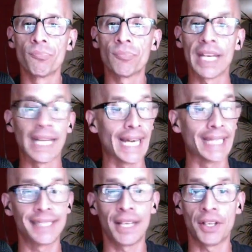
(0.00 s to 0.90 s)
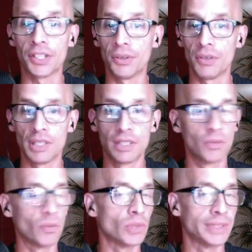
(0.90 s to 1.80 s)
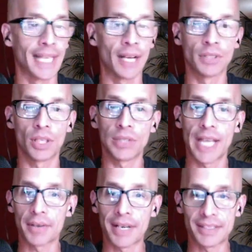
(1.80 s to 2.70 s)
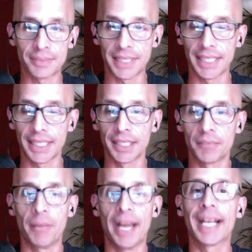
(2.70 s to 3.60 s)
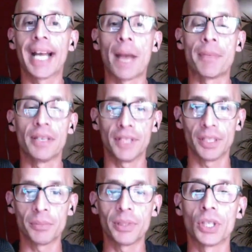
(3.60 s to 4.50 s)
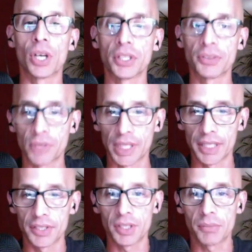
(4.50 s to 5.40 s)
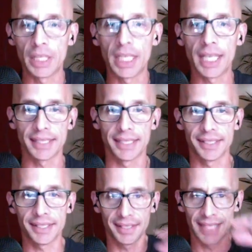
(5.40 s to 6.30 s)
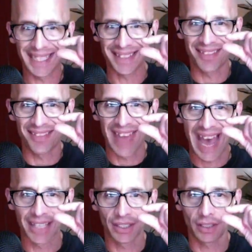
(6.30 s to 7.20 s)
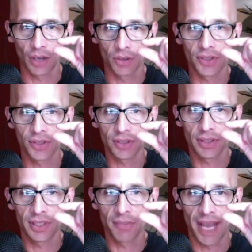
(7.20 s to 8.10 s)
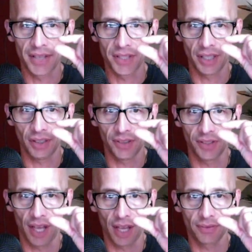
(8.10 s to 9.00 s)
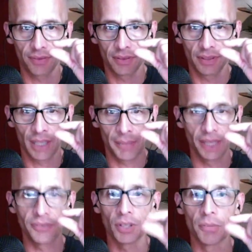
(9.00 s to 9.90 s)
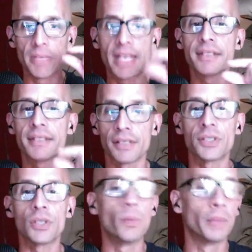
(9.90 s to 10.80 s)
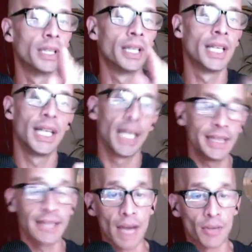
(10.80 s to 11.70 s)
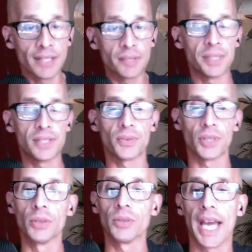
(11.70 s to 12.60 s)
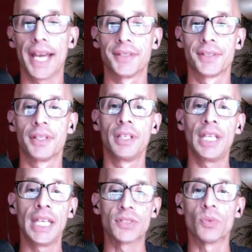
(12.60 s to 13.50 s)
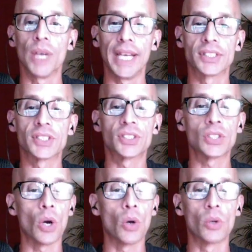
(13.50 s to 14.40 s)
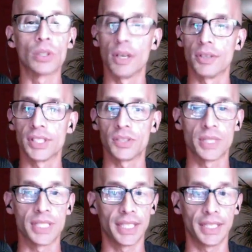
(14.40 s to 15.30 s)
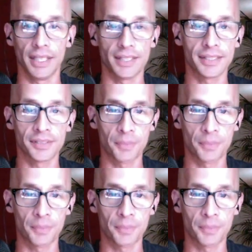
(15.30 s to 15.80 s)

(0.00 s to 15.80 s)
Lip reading: And I got to tell you, download that recipe, make a copy of it, put it on your fridge, because it's that close to Banchero stuff. I mean, if you miss their soup, that recipe's for you guys. It's so close, it's ridiculous.